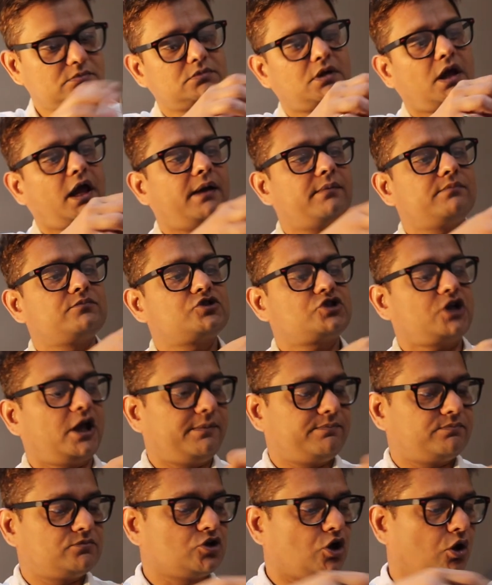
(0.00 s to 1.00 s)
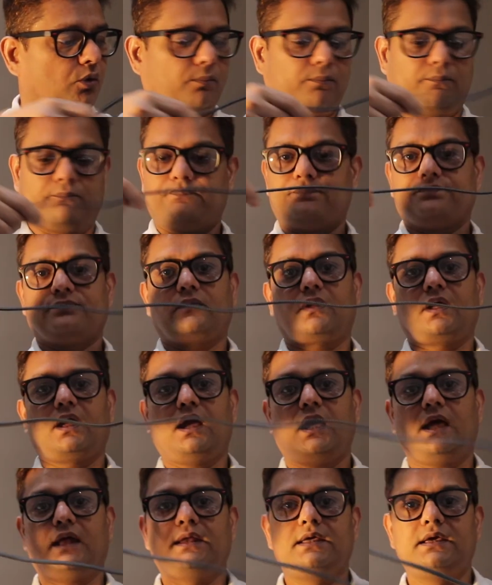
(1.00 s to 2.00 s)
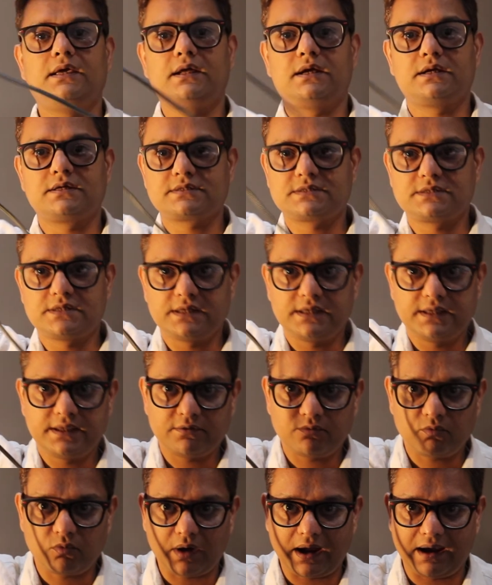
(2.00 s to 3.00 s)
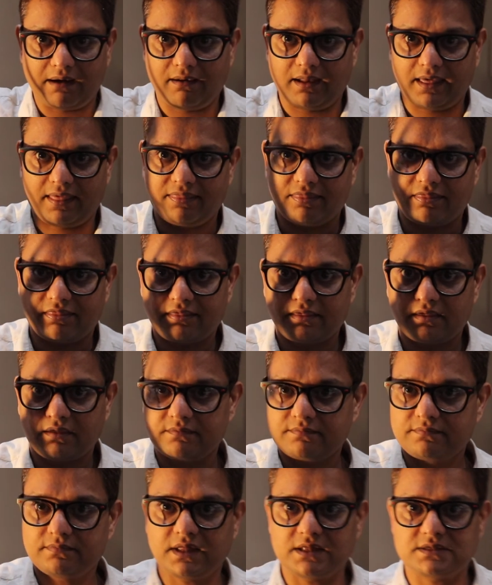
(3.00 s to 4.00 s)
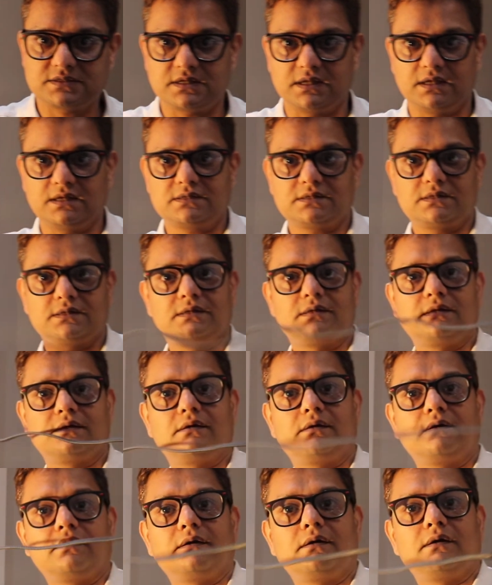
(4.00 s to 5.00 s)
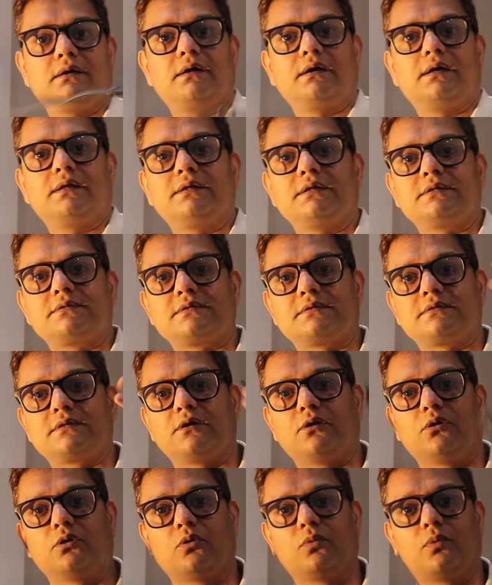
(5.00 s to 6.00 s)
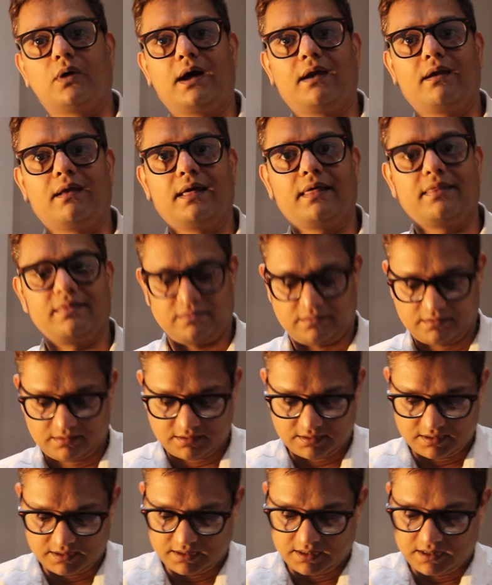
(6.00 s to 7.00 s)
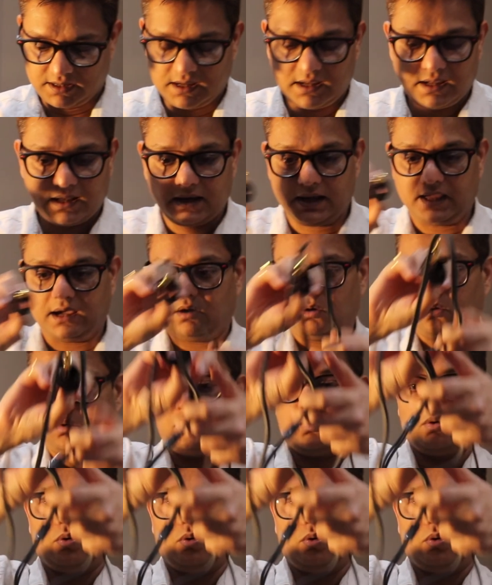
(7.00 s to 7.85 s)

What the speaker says: M-shaped dome, and here's the wire length. That's it. This is the whole wire length. Now,